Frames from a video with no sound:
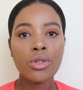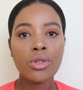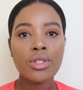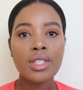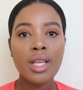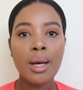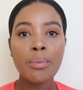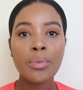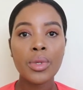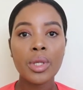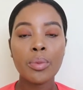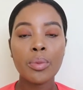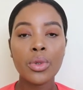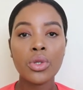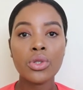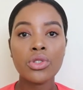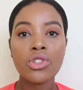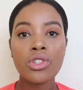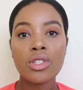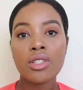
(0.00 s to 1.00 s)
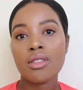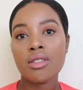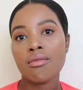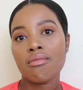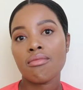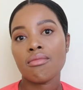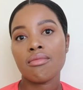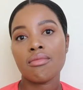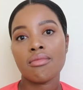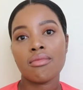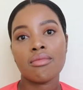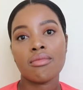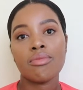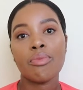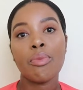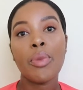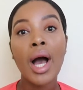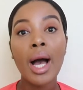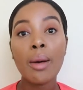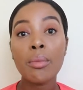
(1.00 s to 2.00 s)
some people just
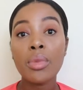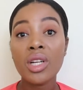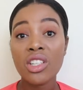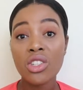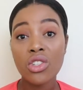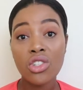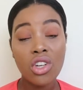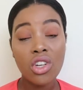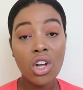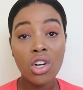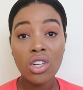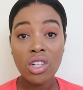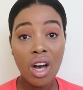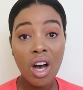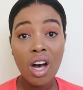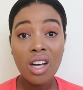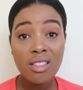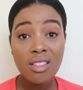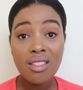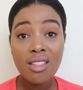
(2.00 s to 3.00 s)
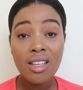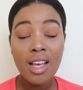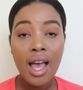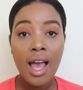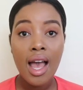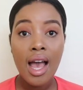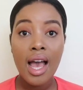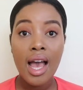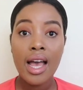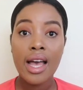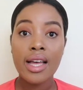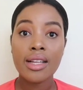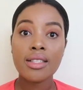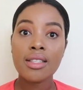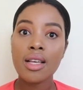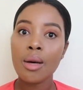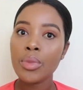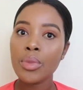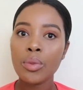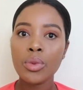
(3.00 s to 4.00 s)
publish a lot and
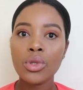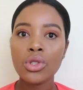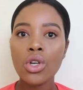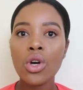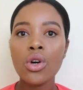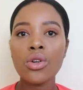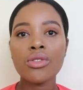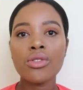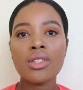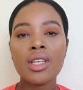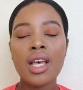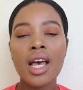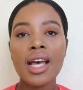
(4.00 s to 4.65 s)
some people don't.